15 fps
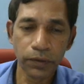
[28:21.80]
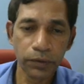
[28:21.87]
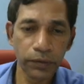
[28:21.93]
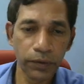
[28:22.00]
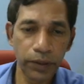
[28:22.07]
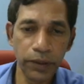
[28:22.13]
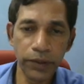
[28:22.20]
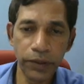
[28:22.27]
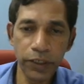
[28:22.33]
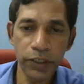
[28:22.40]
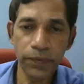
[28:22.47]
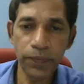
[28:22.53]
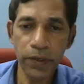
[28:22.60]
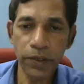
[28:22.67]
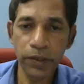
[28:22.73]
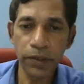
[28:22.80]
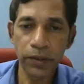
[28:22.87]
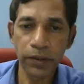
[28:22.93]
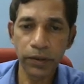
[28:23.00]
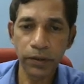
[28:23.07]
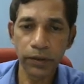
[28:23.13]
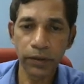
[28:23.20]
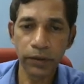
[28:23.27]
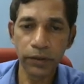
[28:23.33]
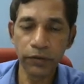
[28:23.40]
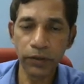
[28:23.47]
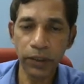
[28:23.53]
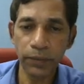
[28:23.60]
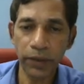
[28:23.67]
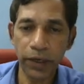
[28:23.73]
So in this way you
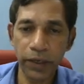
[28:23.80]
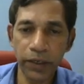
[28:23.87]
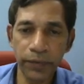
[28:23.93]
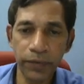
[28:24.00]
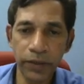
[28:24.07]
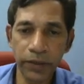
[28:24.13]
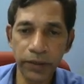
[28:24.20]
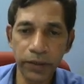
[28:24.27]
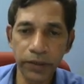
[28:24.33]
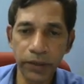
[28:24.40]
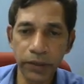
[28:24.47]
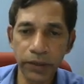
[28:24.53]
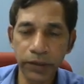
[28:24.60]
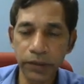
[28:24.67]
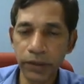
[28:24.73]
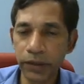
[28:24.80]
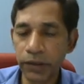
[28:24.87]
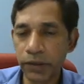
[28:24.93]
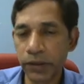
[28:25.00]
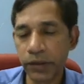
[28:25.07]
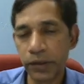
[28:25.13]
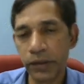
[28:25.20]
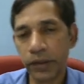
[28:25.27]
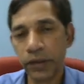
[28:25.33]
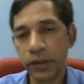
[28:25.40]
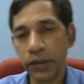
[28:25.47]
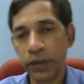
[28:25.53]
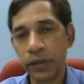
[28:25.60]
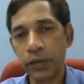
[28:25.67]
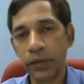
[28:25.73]
have eliminated the state
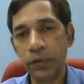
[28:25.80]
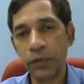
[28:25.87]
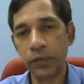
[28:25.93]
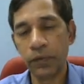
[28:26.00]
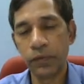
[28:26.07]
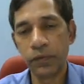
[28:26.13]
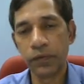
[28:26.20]
2.